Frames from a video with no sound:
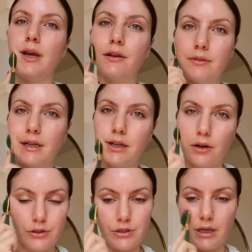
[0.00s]
like really
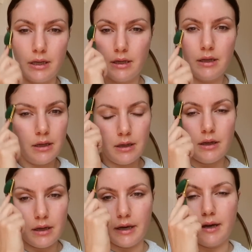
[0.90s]
nourish it,
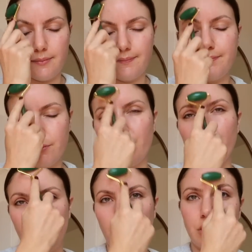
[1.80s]
well,
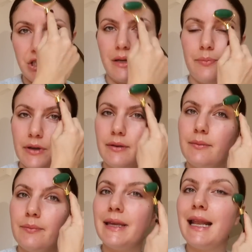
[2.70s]
not nourish it, but
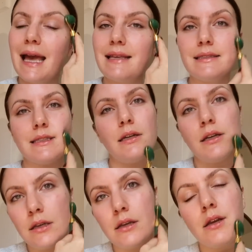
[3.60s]
be less
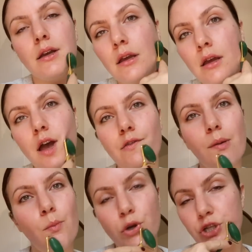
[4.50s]
of
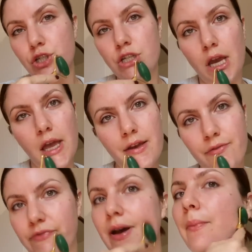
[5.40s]
a moisture
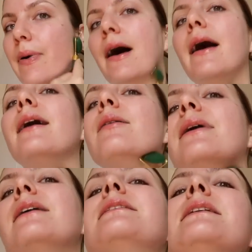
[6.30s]
vampire
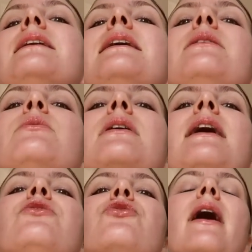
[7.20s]
basically,
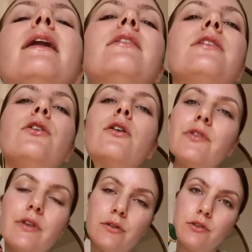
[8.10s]
and dryness could
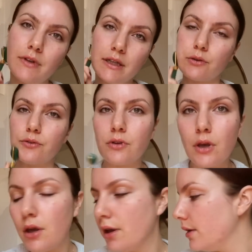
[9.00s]
obviously cause wrinkles.
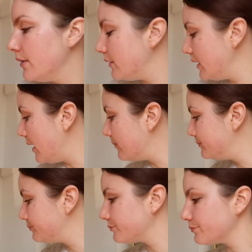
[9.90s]
So yeah,
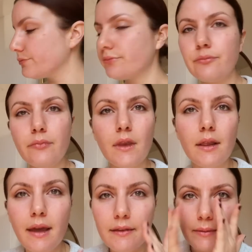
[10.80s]

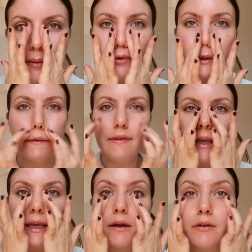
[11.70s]
that's my morning
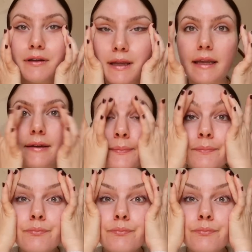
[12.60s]
skincare routine.